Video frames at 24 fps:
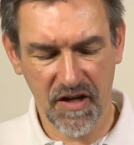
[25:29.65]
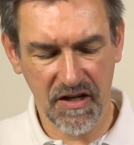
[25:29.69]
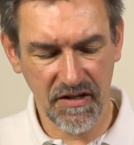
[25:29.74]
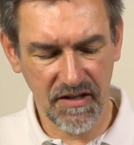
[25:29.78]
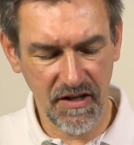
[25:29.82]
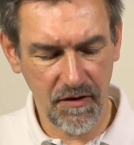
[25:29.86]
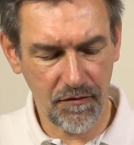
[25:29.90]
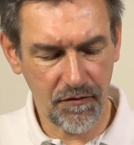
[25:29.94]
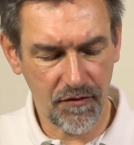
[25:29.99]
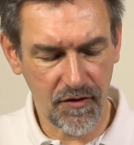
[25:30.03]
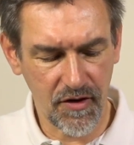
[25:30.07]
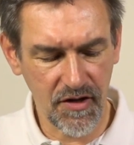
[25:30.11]

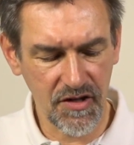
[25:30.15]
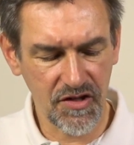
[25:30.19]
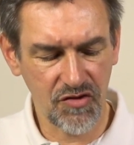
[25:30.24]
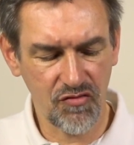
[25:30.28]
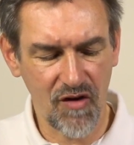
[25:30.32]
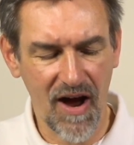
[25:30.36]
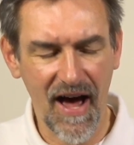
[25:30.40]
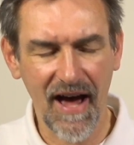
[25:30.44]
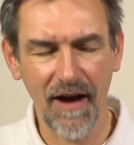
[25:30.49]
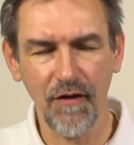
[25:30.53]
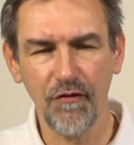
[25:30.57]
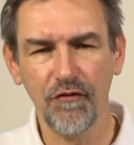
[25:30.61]
different
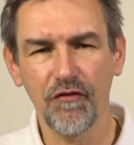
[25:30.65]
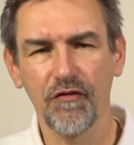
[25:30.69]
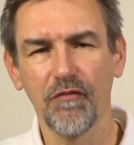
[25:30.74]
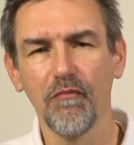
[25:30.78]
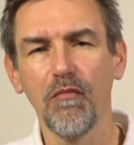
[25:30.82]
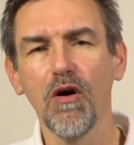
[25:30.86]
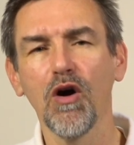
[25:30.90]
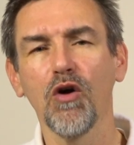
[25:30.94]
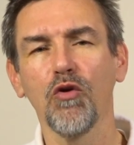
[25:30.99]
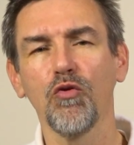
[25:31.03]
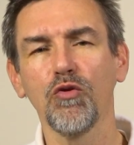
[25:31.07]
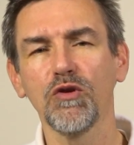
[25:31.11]
drive
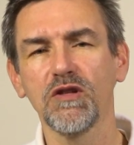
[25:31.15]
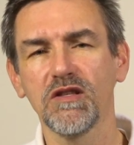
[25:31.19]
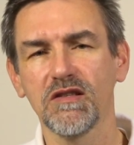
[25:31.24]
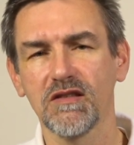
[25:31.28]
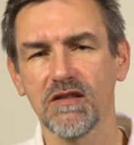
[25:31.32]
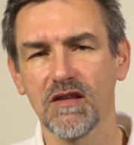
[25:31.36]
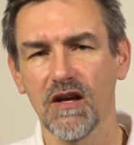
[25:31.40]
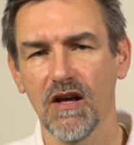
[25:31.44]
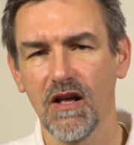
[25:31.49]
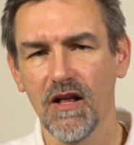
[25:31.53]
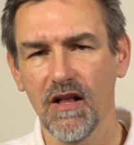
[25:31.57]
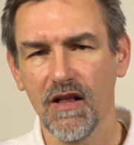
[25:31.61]

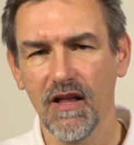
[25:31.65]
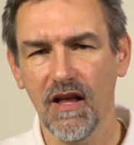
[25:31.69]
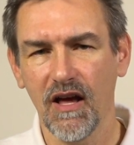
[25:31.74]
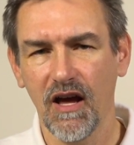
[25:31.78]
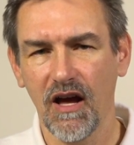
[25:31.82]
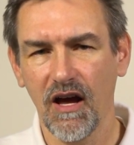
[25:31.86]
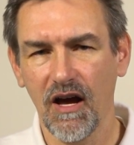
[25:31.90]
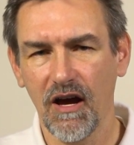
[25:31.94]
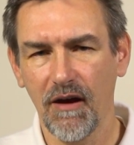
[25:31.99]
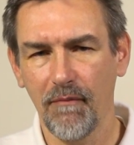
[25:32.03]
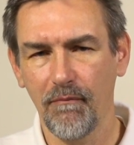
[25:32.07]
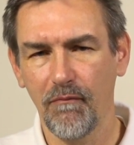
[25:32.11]
modes
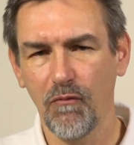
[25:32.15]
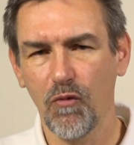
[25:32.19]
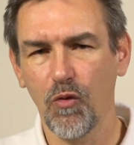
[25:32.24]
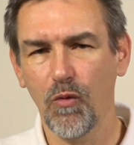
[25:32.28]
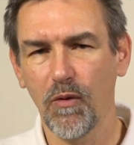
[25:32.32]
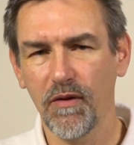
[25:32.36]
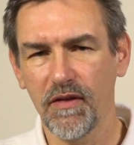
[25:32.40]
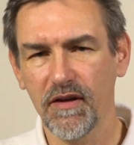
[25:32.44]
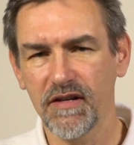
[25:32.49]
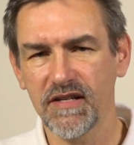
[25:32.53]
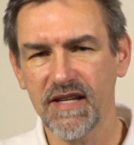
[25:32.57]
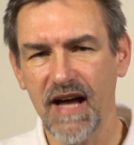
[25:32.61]

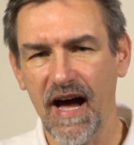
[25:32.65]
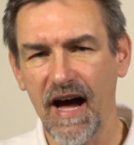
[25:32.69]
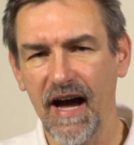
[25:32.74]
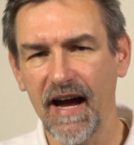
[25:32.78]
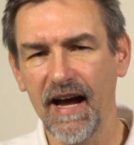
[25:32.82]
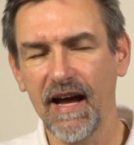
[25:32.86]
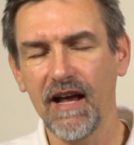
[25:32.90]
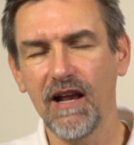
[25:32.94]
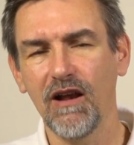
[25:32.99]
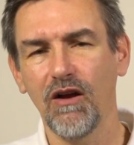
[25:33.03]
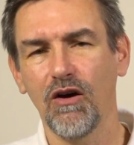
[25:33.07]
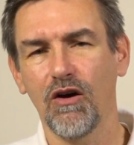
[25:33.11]
with a
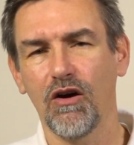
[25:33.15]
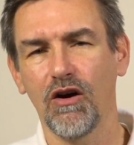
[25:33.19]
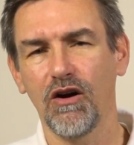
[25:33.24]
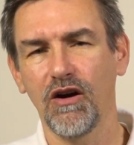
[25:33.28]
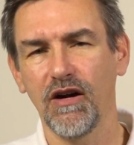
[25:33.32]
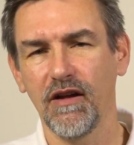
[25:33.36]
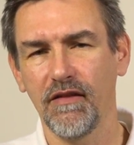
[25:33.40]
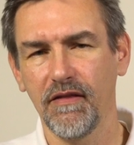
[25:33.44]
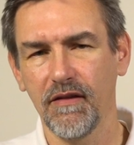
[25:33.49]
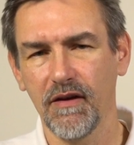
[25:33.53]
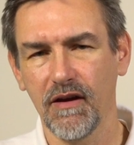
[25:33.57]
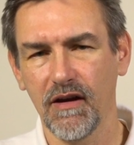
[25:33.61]
dial or
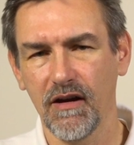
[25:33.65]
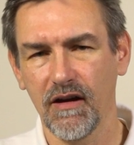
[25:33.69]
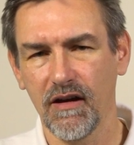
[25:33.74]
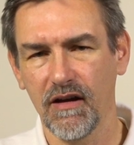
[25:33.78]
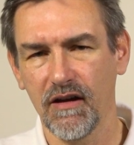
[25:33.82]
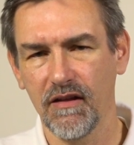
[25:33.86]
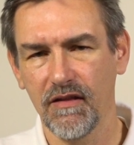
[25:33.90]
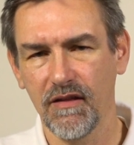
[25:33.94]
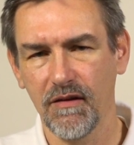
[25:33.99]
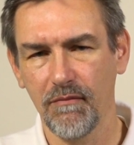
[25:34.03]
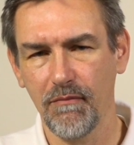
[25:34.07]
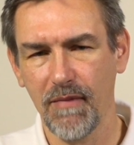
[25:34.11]
in
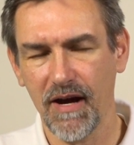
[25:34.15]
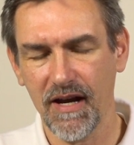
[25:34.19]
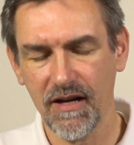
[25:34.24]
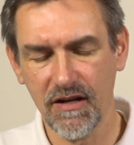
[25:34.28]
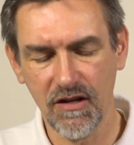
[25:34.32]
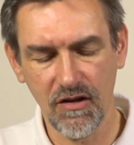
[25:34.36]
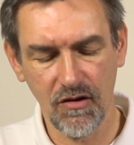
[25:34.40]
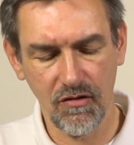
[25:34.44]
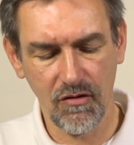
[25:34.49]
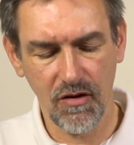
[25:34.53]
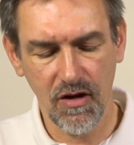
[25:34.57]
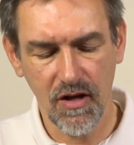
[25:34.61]
the
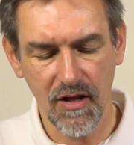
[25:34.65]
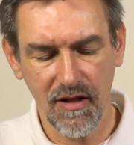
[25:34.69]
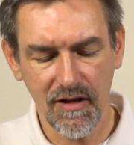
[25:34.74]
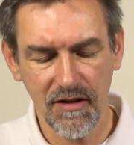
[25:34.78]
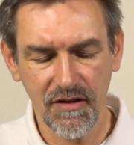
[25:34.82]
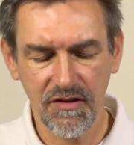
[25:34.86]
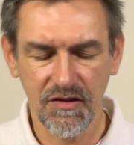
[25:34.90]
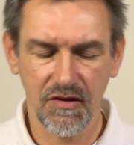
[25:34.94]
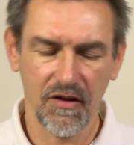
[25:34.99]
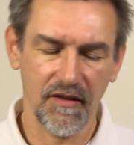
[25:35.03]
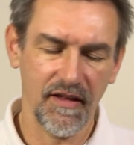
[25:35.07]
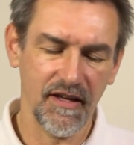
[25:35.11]
menu.
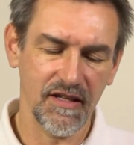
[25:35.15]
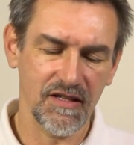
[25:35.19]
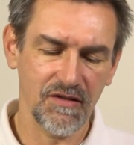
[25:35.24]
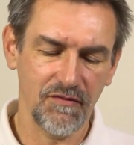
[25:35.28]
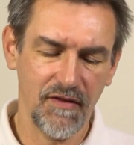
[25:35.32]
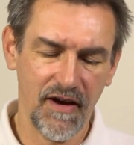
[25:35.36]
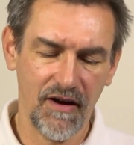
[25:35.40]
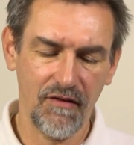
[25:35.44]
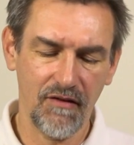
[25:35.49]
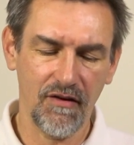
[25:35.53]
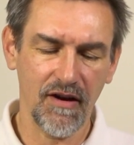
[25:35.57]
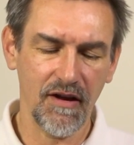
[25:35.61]
So that's
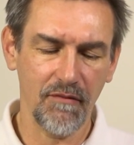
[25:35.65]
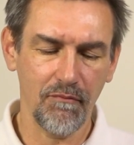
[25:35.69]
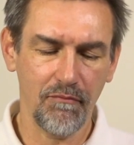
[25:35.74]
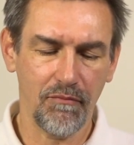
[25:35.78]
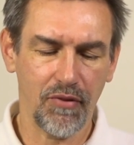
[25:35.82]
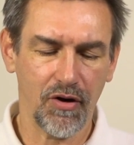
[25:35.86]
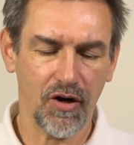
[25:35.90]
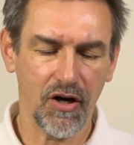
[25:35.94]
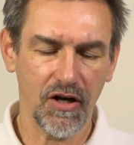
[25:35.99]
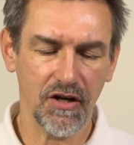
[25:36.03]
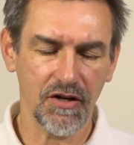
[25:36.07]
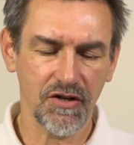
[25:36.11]
very
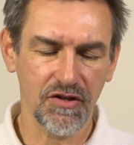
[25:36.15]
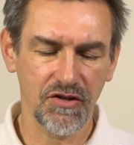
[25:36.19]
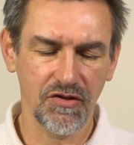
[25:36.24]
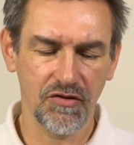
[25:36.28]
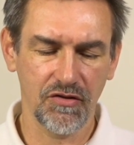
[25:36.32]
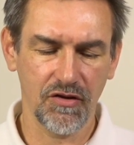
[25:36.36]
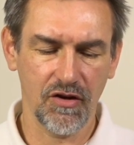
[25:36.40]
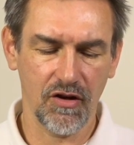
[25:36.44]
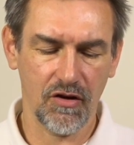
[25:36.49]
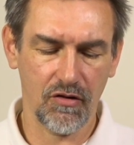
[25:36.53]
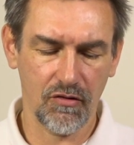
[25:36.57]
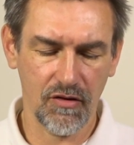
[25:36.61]
important to
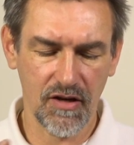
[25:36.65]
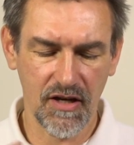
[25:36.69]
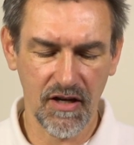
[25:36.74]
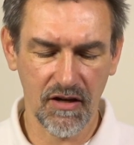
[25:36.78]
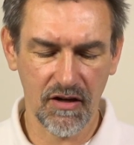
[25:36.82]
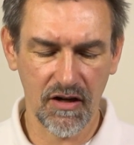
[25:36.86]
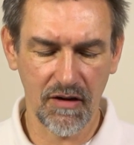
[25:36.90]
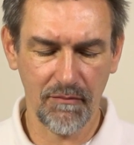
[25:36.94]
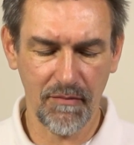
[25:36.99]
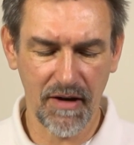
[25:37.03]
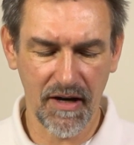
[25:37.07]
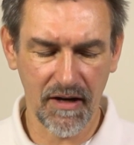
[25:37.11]
know. Here
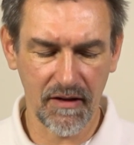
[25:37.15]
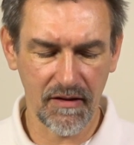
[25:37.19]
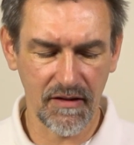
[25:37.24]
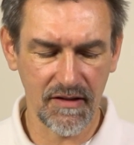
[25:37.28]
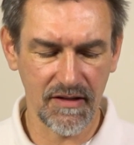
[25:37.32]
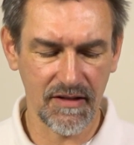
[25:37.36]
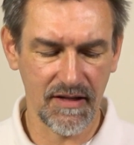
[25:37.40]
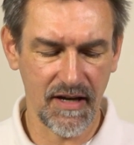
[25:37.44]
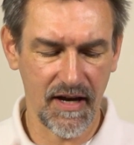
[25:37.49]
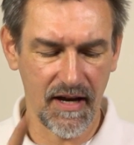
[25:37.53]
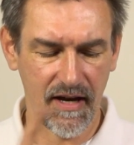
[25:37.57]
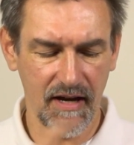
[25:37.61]
you make the
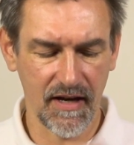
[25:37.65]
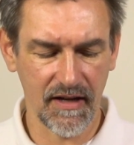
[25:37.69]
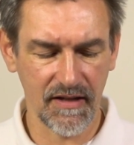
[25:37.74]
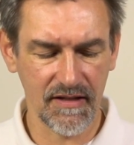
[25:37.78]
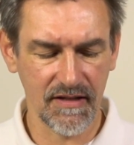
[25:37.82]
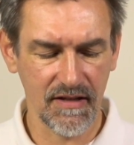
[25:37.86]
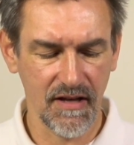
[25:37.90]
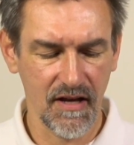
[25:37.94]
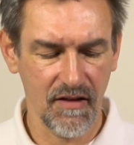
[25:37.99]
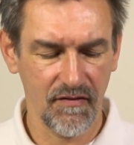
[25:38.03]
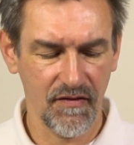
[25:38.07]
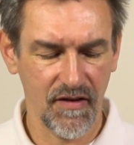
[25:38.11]

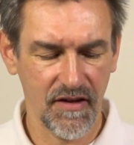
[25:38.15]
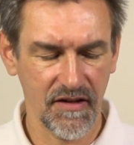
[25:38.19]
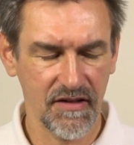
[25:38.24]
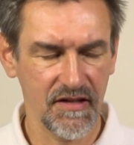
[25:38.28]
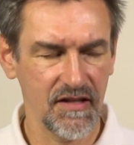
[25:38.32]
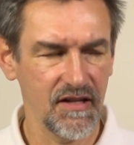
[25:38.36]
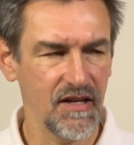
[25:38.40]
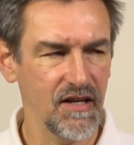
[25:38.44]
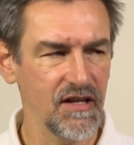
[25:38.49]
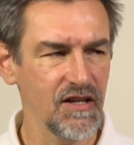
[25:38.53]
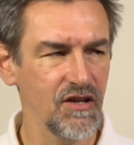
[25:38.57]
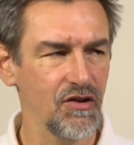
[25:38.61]
settings and
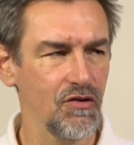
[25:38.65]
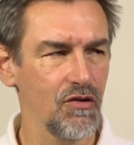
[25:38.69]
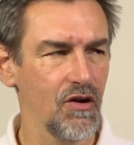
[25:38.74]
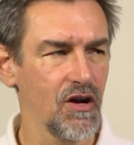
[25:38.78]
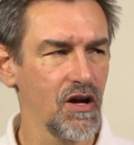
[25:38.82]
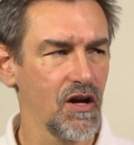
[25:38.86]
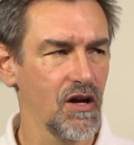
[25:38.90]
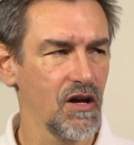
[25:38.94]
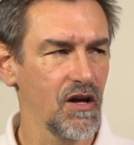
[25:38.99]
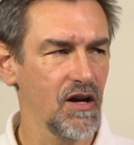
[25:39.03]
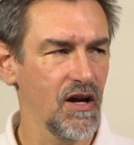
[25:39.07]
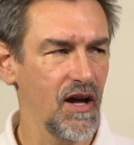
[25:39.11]
here you
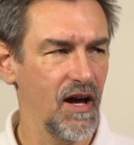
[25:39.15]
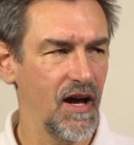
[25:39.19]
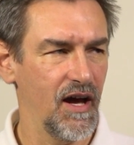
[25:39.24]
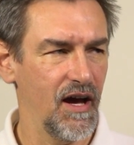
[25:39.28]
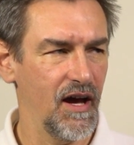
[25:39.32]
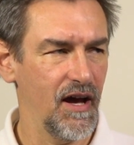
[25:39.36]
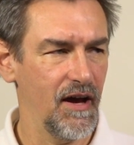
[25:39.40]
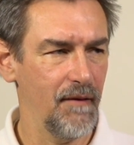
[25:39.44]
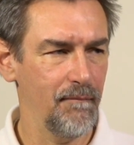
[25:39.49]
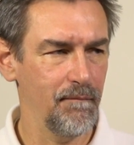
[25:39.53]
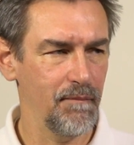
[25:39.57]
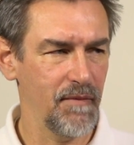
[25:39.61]

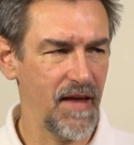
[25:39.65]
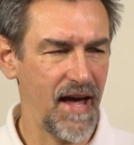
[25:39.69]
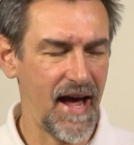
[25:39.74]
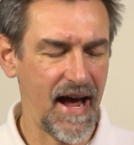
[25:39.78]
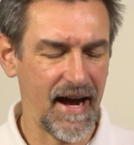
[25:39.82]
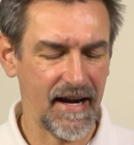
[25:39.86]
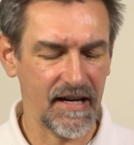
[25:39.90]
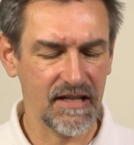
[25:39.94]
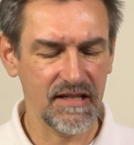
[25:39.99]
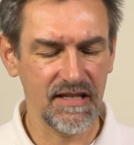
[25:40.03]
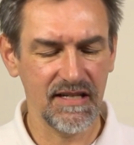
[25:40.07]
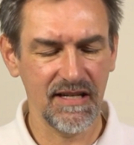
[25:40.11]

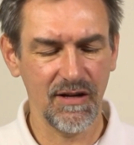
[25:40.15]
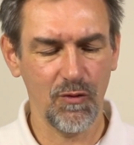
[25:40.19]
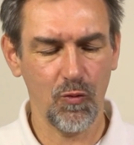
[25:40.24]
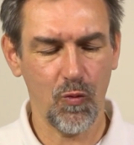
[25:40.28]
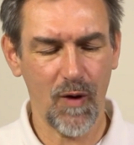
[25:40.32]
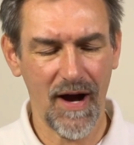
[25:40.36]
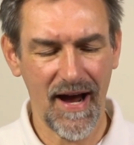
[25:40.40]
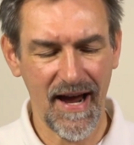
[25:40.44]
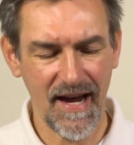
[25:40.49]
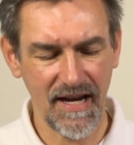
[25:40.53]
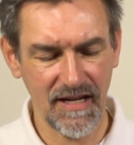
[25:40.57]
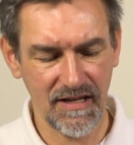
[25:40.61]

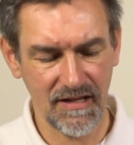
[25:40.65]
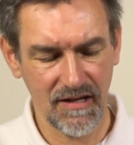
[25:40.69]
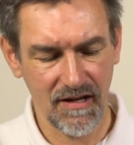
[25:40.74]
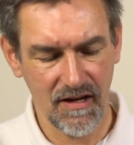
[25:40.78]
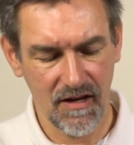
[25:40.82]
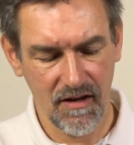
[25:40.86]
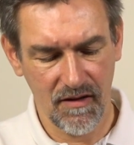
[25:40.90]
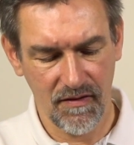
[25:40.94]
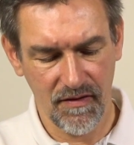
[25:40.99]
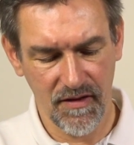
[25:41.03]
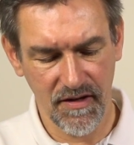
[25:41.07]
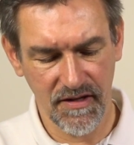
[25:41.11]
activate
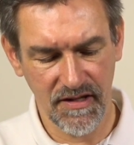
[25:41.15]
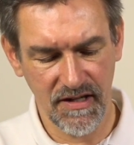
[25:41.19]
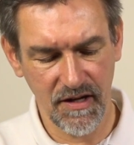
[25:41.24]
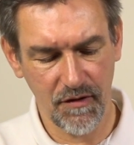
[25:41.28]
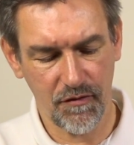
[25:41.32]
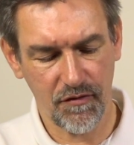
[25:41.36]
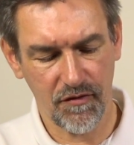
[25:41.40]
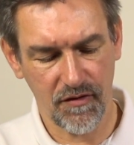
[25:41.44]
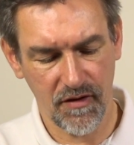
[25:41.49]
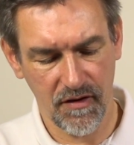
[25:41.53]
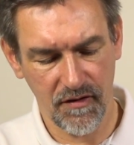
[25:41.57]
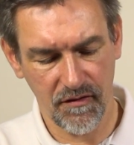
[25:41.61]
the
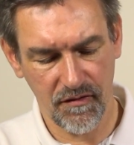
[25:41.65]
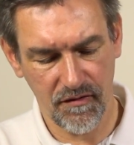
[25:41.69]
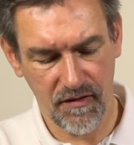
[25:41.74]
different